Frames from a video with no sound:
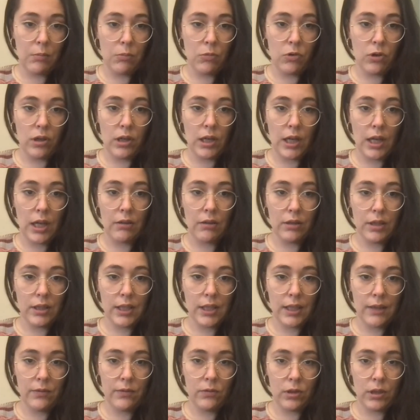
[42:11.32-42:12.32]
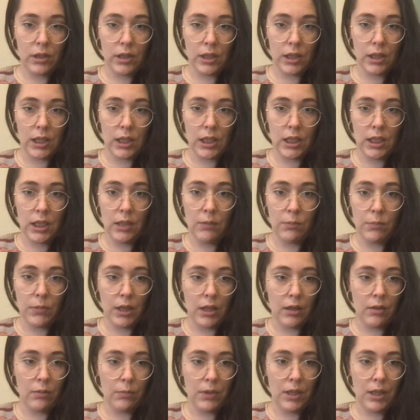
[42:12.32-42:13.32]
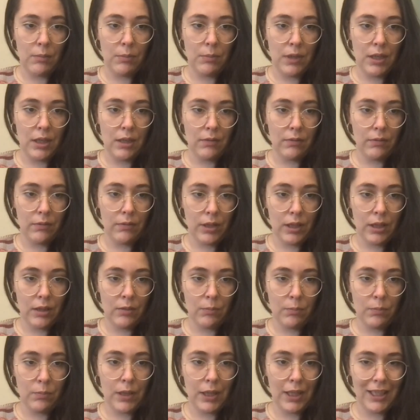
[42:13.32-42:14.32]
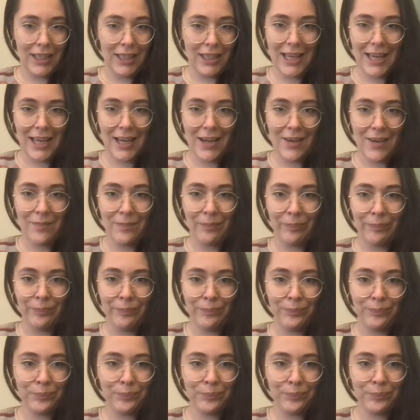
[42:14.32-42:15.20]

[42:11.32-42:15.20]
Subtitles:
Hammer it out, save Jessica an email, maybe if we can pick a time.